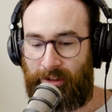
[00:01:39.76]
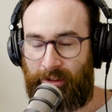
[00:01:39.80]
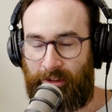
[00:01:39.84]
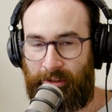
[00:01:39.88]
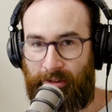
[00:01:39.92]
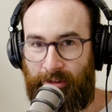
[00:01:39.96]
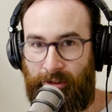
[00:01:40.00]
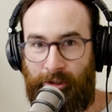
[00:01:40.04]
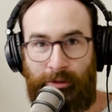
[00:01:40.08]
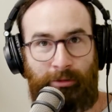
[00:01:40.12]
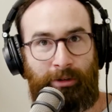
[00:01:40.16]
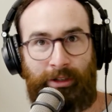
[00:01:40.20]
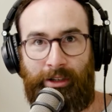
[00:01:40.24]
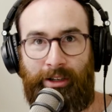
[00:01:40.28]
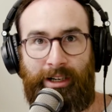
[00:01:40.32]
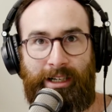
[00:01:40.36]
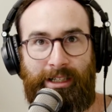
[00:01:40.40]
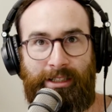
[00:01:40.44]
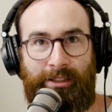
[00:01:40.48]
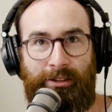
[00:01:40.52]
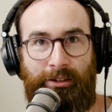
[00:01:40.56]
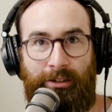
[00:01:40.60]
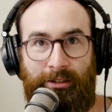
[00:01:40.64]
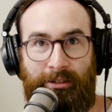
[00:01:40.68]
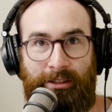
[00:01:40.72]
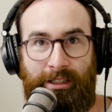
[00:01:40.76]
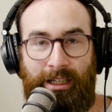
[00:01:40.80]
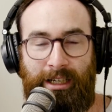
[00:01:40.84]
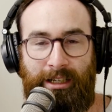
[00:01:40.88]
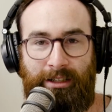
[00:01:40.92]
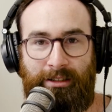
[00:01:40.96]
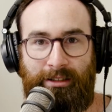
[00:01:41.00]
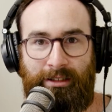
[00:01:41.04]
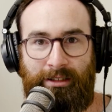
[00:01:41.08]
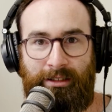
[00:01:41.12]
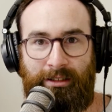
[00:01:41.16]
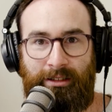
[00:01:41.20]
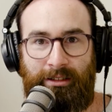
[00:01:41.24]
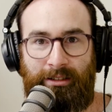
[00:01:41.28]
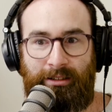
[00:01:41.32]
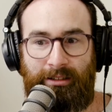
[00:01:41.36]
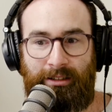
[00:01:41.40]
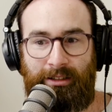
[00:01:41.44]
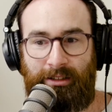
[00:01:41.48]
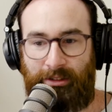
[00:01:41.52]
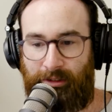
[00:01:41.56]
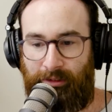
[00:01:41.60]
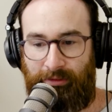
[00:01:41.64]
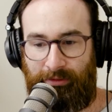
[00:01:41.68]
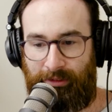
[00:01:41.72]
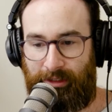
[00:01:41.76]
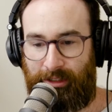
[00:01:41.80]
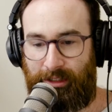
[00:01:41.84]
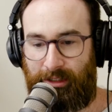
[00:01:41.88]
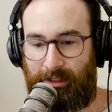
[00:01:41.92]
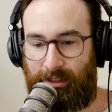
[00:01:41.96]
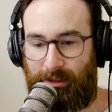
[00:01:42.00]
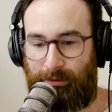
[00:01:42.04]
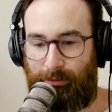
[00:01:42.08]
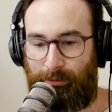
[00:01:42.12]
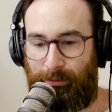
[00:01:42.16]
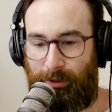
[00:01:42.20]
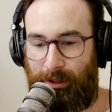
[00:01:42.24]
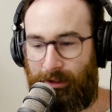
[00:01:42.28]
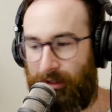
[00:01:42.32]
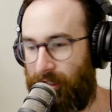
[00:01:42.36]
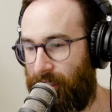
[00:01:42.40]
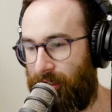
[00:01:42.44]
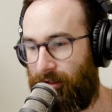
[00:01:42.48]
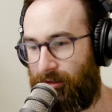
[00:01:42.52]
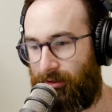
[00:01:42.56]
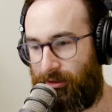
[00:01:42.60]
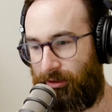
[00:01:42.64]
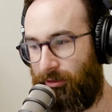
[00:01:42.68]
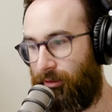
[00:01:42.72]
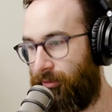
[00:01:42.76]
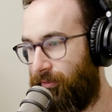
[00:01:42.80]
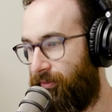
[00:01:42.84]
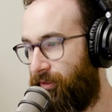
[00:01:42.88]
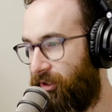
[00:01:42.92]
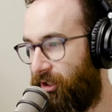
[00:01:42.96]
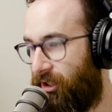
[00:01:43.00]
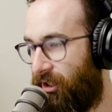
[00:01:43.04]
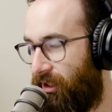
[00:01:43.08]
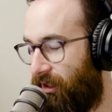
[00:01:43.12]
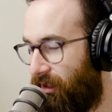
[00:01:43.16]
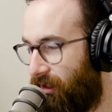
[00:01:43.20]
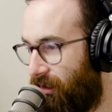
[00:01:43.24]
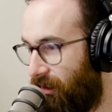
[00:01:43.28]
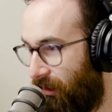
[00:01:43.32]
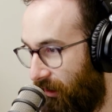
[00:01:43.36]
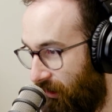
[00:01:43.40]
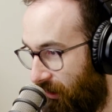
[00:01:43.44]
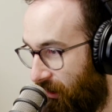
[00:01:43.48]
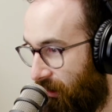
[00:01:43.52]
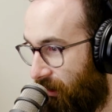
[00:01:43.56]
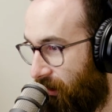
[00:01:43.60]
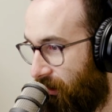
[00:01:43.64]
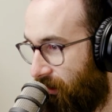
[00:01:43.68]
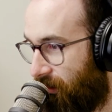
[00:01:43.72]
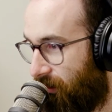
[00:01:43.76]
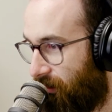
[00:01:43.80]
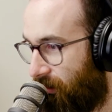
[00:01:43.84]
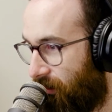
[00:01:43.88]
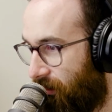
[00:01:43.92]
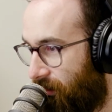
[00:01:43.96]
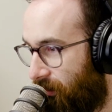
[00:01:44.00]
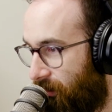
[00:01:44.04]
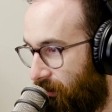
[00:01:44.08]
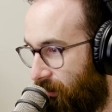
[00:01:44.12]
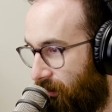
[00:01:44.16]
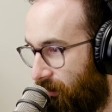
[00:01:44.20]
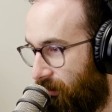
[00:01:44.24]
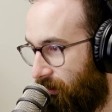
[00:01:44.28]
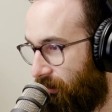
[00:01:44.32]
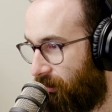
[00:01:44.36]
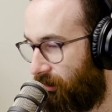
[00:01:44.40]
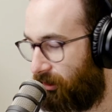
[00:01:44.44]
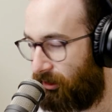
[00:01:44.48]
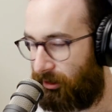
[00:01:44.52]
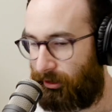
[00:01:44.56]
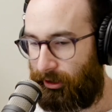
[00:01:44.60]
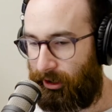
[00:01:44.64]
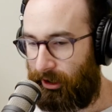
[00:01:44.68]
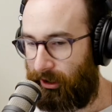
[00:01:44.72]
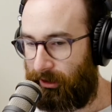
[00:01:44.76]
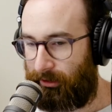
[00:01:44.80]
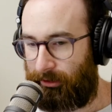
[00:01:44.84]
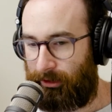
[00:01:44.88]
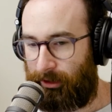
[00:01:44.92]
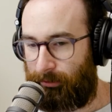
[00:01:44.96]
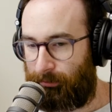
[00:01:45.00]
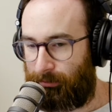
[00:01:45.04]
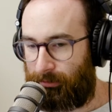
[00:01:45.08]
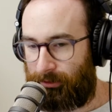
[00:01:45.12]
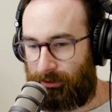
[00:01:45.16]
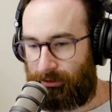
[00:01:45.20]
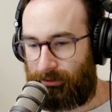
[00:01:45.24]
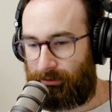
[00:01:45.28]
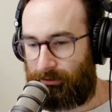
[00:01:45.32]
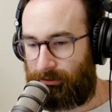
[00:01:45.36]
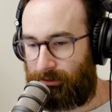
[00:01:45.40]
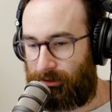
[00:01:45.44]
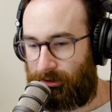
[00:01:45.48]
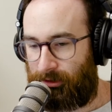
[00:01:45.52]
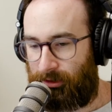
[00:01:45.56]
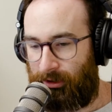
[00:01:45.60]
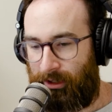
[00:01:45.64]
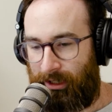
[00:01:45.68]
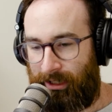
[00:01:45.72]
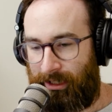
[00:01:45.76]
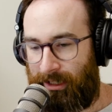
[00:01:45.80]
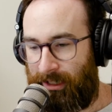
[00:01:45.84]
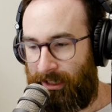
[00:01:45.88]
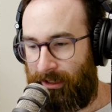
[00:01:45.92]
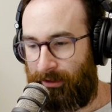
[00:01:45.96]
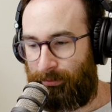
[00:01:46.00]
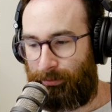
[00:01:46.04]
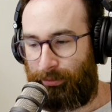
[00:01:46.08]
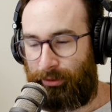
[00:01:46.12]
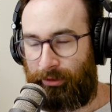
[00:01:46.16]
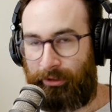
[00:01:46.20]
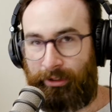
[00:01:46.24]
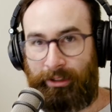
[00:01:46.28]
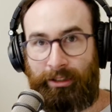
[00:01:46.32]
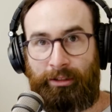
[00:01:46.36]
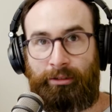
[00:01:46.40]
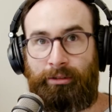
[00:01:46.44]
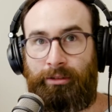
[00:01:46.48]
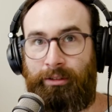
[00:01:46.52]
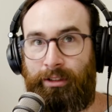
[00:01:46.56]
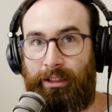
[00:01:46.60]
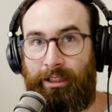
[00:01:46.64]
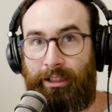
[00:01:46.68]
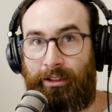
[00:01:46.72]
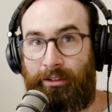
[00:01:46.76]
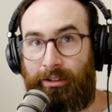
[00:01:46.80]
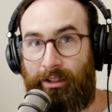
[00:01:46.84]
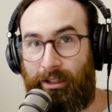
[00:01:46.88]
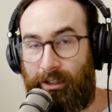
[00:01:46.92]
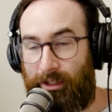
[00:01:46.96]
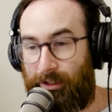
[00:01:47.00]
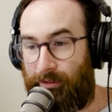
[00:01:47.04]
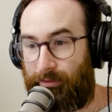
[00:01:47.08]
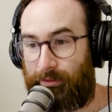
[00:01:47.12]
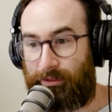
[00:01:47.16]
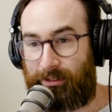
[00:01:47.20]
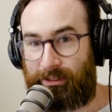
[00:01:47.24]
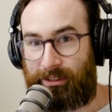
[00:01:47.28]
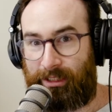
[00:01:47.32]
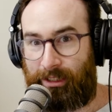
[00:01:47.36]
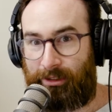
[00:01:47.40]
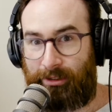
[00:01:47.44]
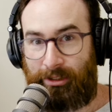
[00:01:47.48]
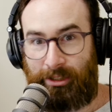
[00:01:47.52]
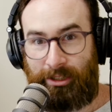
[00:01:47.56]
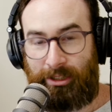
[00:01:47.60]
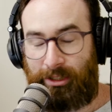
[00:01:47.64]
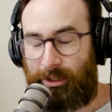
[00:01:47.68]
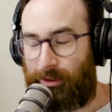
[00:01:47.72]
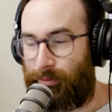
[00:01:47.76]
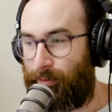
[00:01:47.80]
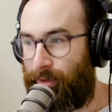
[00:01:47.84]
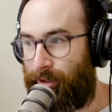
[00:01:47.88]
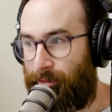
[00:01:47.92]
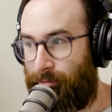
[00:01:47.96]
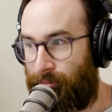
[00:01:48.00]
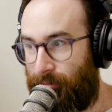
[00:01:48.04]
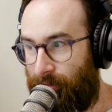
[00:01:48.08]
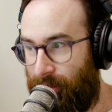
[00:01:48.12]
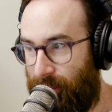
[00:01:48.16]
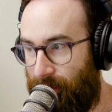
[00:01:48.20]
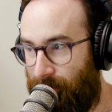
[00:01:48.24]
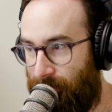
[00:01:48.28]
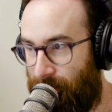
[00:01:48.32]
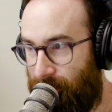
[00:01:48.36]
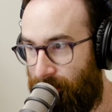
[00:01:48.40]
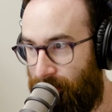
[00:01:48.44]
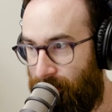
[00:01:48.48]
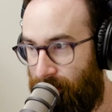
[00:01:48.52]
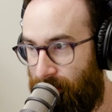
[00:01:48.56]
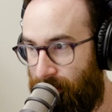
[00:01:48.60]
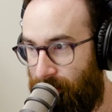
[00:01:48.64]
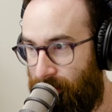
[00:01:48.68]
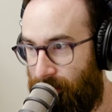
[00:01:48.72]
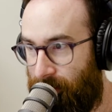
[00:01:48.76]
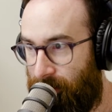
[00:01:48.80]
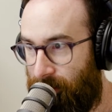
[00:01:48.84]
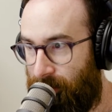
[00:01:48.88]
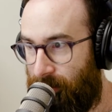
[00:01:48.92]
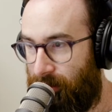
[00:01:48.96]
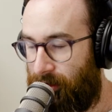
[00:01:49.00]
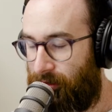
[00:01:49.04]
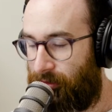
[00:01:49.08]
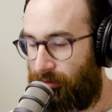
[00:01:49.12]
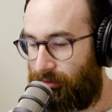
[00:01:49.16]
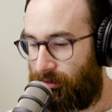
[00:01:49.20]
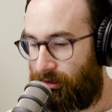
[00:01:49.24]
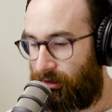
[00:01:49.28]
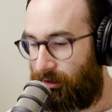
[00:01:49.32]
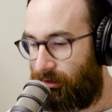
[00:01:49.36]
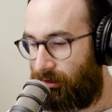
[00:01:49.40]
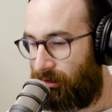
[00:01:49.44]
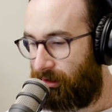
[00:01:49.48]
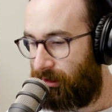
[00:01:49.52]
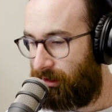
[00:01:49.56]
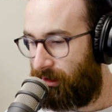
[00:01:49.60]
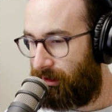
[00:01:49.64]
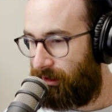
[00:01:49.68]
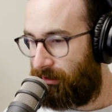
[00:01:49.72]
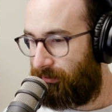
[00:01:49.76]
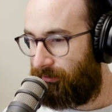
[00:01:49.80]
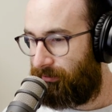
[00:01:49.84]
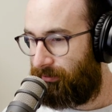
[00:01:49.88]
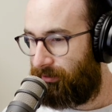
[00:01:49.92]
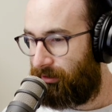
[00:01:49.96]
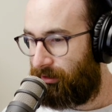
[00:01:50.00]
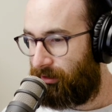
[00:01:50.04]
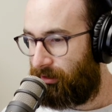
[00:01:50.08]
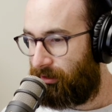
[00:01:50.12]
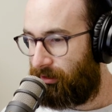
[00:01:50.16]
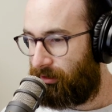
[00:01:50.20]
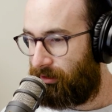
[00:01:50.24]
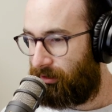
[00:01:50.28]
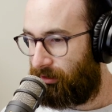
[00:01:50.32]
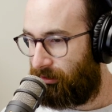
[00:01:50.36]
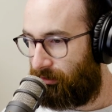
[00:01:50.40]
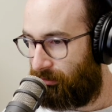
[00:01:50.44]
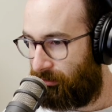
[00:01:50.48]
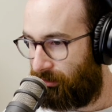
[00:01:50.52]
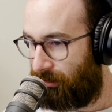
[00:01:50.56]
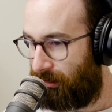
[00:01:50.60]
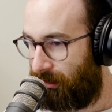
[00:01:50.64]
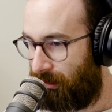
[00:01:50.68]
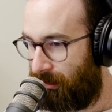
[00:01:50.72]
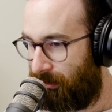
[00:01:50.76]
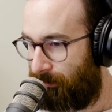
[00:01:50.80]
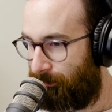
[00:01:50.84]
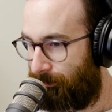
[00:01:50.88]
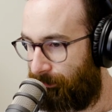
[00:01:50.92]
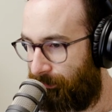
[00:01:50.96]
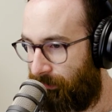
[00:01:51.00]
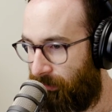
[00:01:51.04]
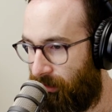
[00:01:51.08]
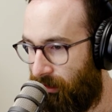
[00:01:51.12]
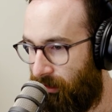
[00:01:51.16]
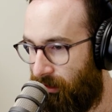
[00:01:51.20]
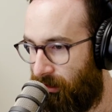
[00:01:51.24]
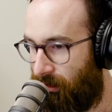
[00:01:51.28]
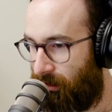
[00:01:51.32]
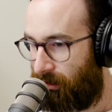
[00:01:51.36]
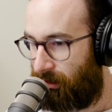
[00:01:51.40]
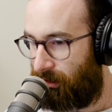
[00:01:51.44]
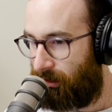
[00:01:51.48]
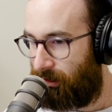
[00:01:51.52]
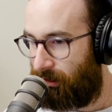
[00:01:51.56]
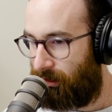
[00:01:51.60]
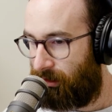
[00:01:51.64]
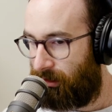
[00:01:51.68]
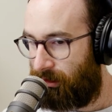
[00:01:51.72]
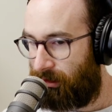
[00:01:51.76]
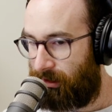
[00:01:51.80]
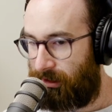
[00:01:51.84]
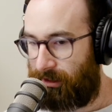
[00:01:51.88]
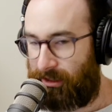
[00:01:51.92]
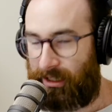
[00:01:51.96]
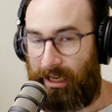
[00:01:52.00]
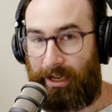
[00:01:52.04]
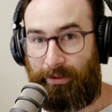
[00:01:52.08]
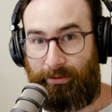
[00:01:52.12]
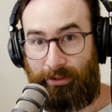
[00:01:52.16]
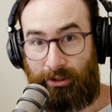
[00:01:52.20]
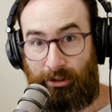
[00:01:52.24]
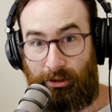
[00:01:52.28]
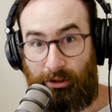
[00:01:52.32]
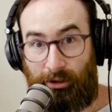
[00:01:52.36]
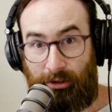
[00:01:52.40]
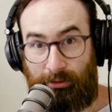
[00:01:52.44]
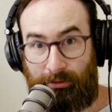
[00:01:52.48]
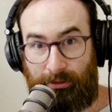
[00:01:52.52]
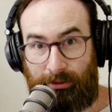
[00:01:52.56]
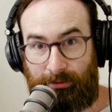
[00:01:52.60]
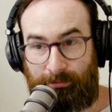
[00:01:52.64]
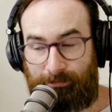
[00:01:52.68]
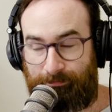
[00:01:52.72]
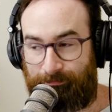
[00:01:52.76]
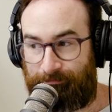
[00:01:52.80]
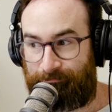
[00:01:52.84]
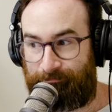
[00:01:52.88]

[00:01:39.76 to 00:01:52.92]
No one likes lockdowns. It's obvious, but they don't do it for shits and gigs. You know, I'm not trying to get political here or anything for a sec. Let's just be real. The alternative to lockdown is having COVID.